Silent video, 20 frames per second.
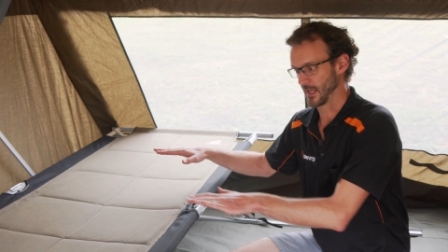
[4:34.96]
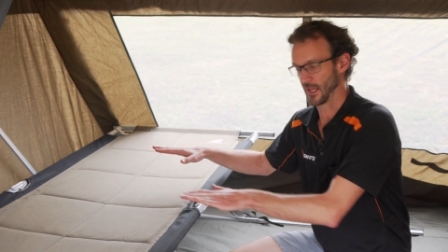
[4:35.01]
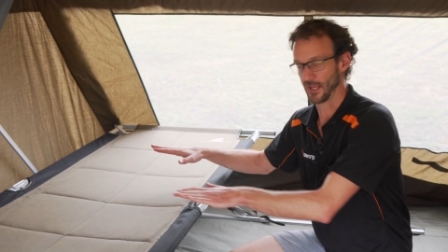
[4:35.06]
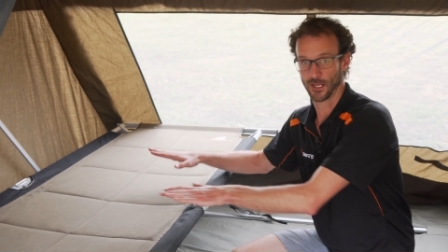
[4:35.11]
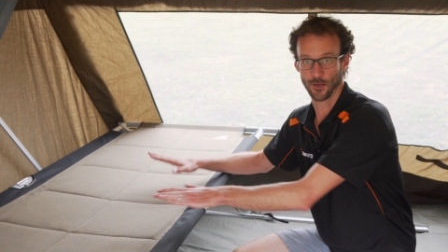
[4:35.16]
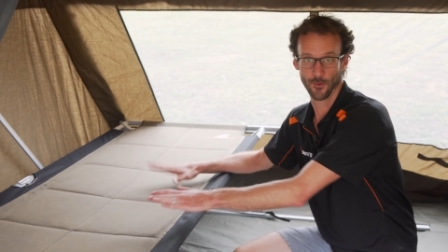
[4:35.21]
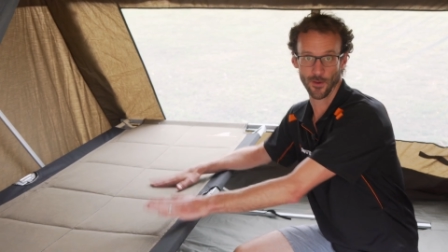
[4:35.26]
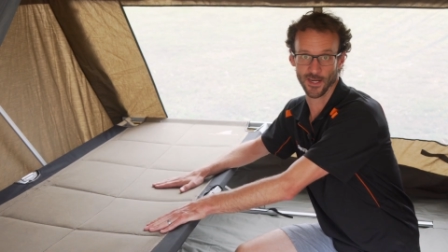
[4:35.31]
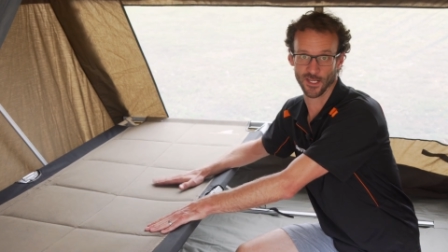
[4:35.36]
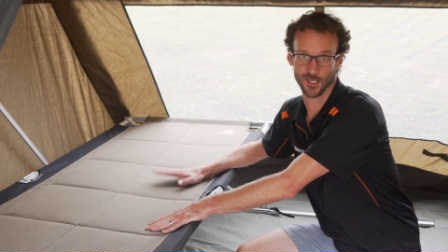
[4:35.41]
King
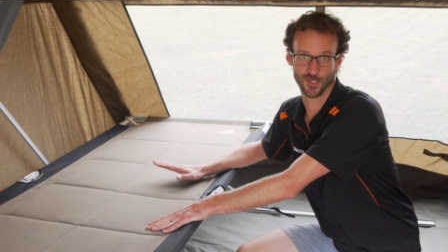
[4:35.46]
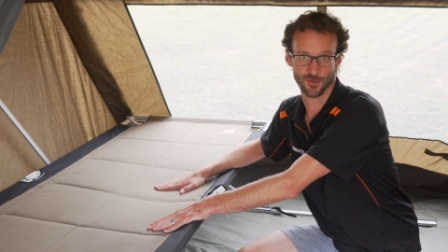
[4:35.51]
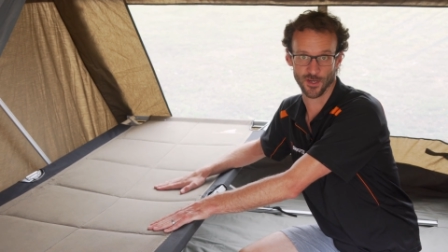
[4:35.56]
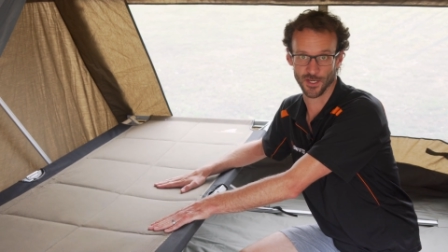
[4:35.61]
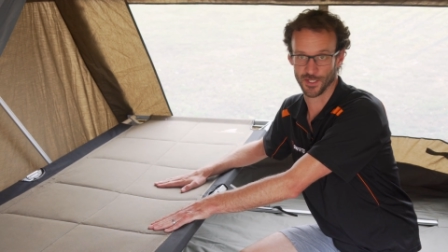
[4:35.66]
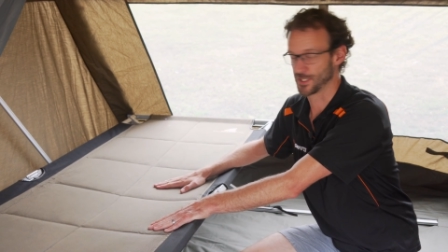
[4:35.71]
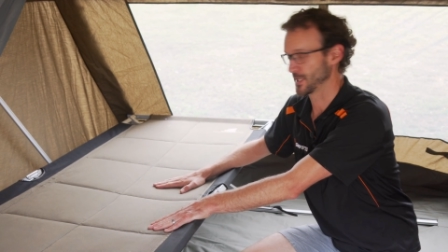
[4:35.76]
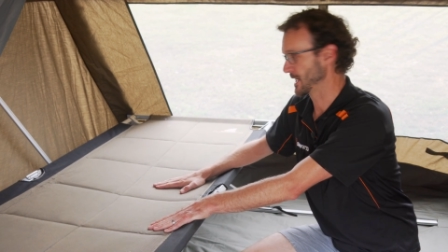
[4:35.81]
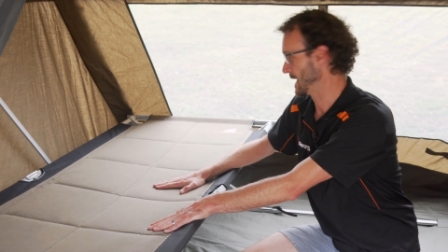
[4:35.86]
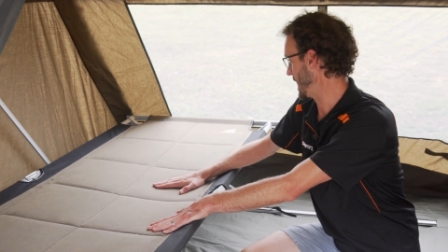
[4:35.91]
Goanna
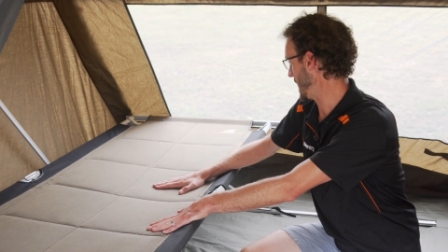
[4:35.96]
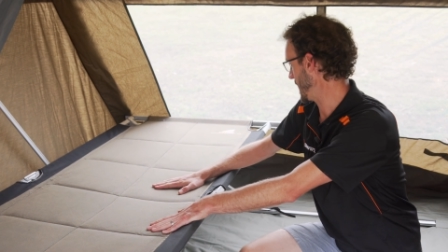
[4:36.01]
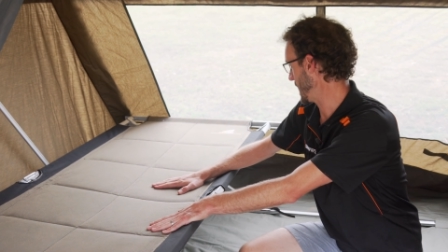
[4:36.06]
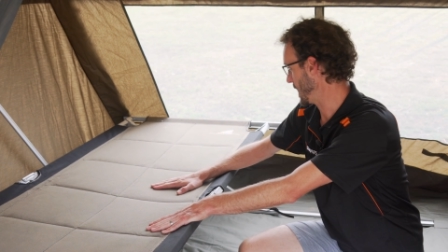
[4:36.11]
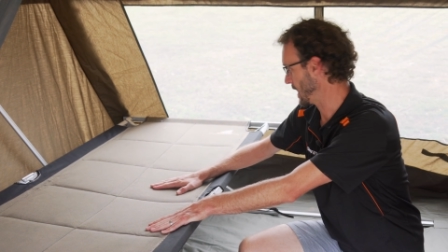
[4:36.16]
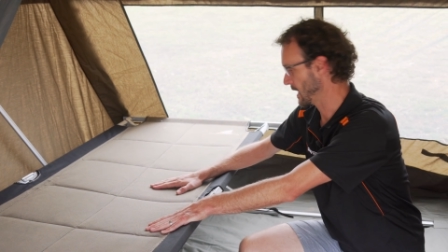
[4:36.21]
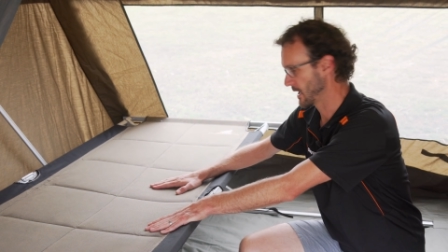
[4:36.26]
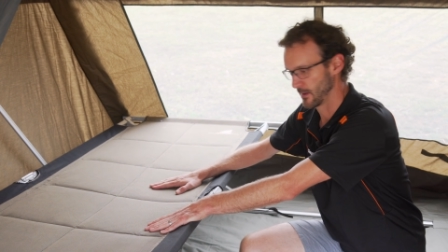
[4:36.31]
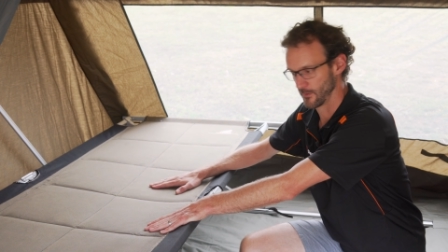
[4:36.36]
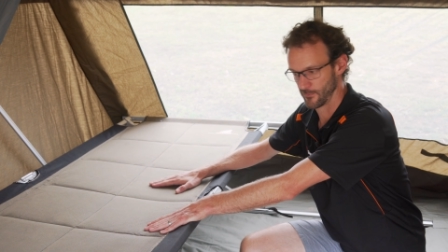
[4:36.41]
stretcher
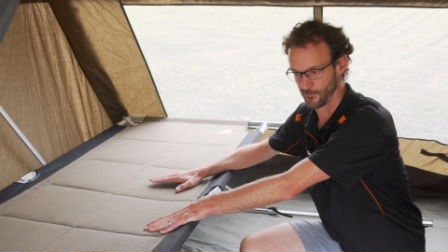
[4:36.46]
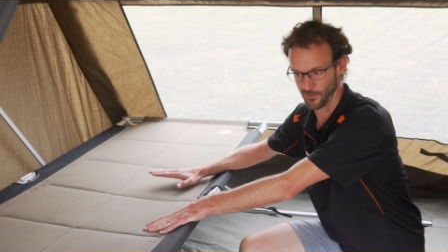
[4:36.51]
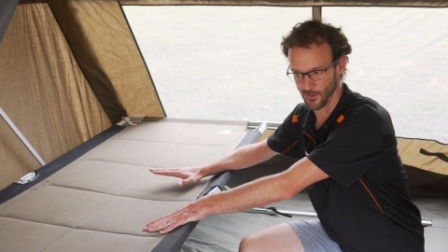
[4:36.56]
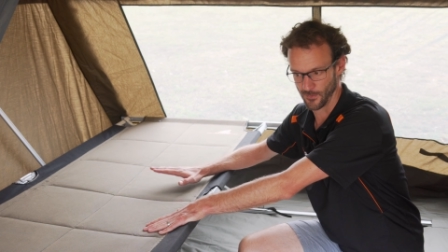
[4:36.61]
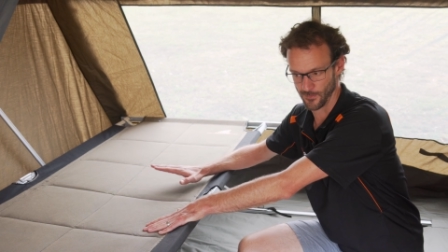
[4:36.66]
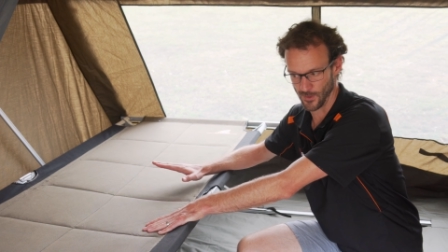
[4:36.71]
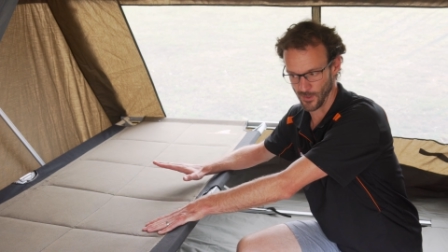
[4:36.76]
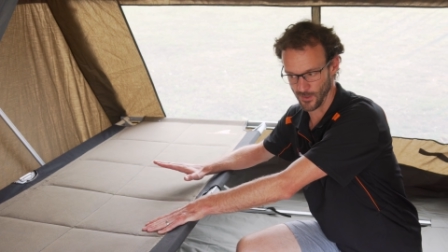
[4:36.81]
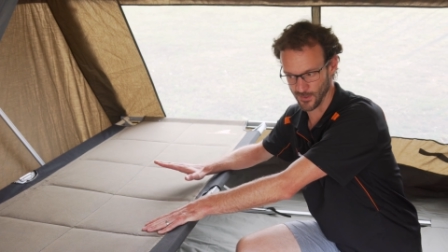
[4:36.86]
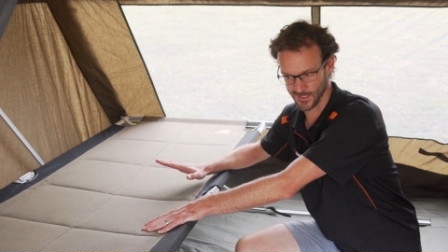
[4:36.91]
here
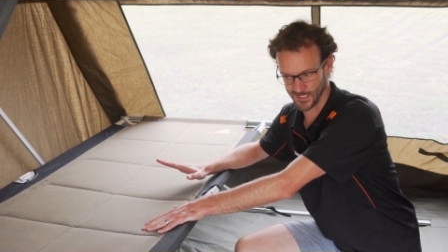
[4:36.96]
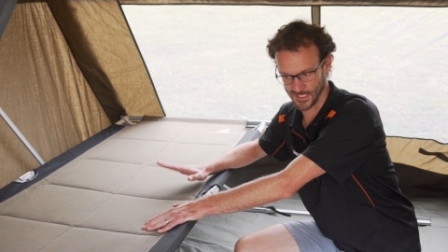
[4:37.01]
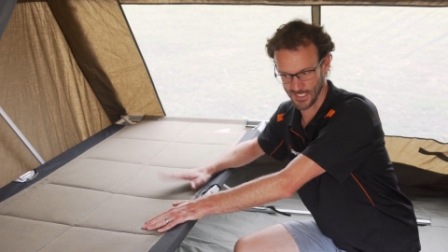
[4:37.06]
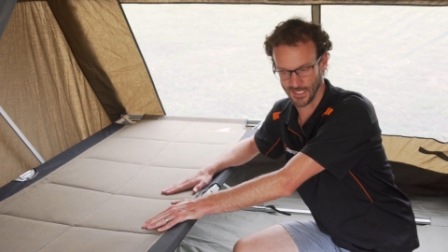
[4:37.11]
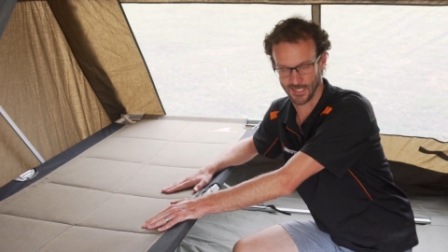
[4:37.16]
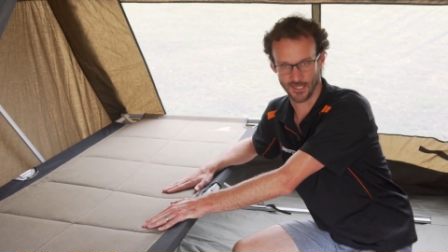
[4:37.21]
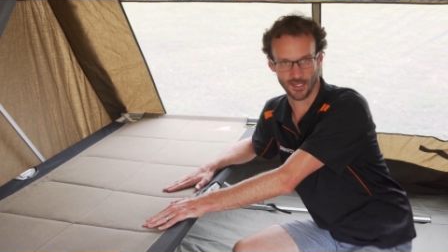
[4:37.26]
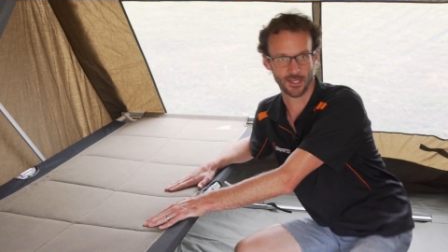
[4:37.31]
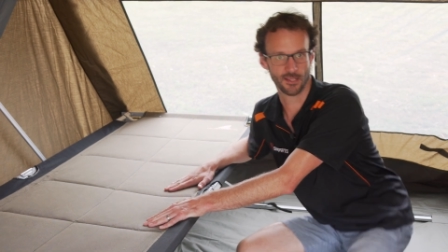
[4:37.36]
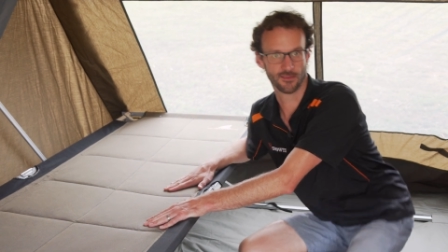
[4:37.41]
from
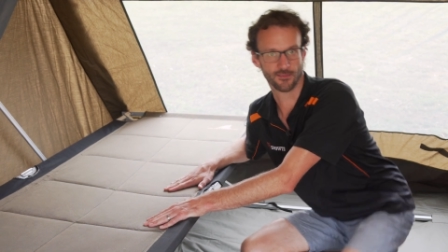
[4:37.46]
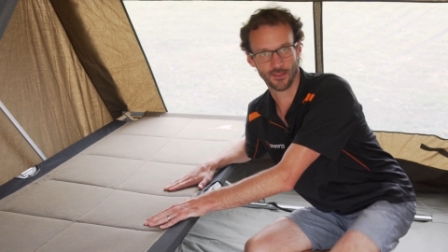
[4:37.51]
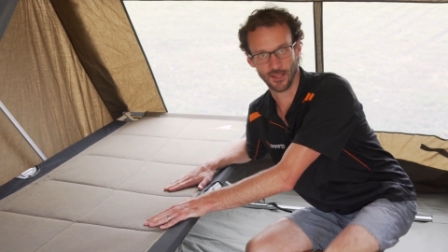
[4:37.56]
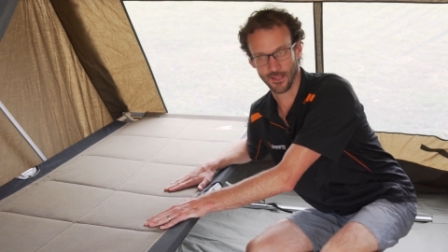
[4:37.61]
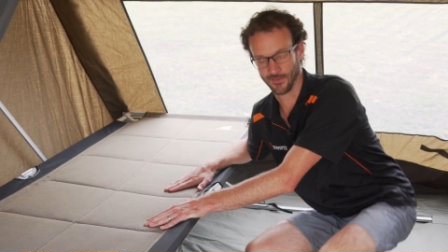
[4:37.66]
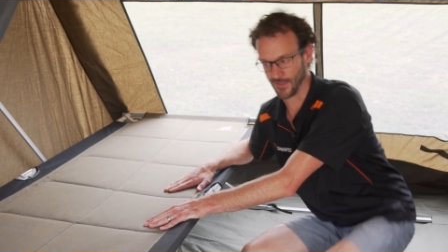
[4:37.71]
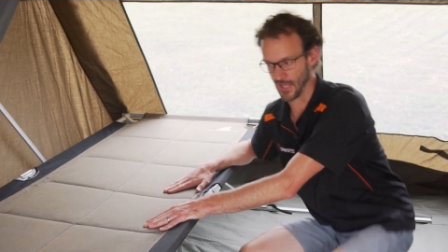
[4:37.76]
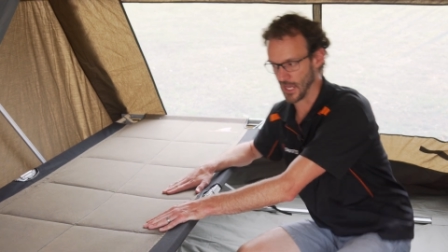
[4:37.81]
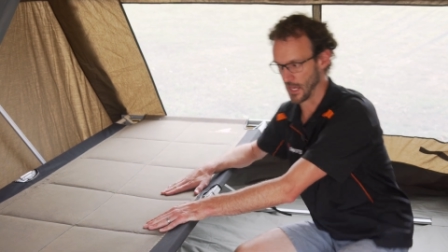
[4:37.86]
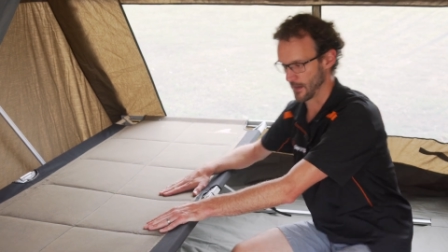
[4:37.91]
Oztent in, in the